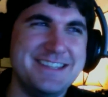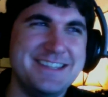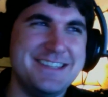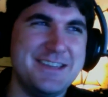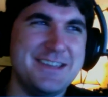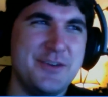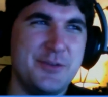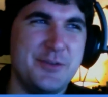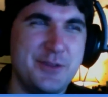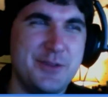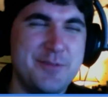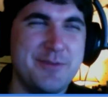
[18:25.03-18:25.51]
the
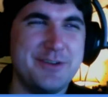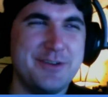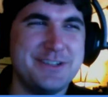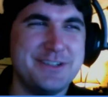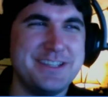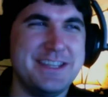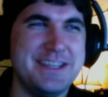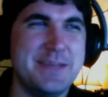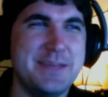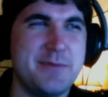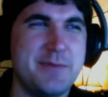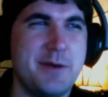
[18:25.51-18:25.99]
only
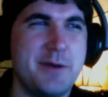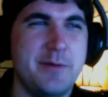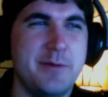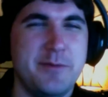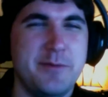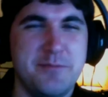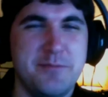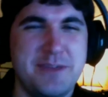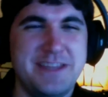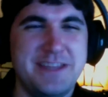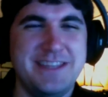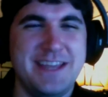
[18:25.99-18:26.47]
person that probably
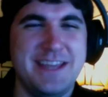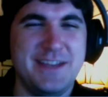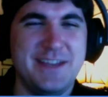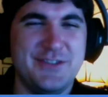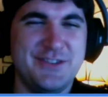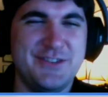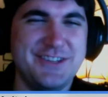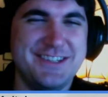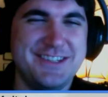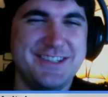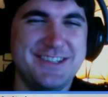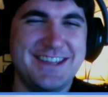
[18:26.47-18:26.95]
beat
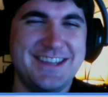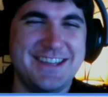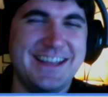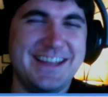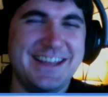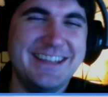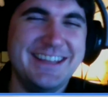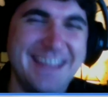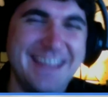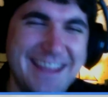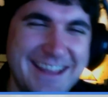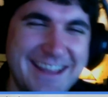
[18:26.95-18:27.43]
Tetris and
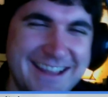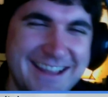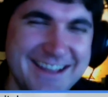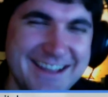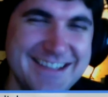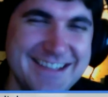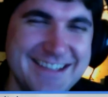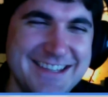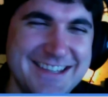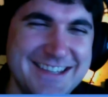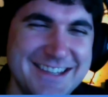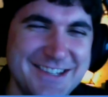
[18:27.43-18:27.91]
because like,
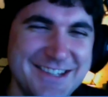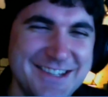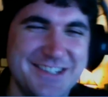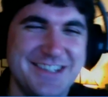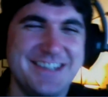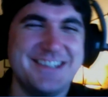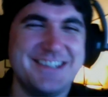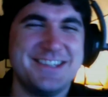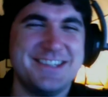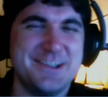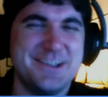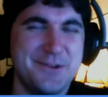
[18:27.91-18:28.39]
he's just
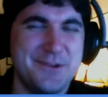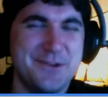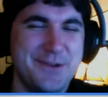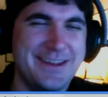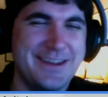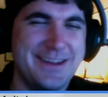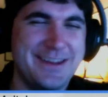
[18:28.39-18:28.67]
he's so good at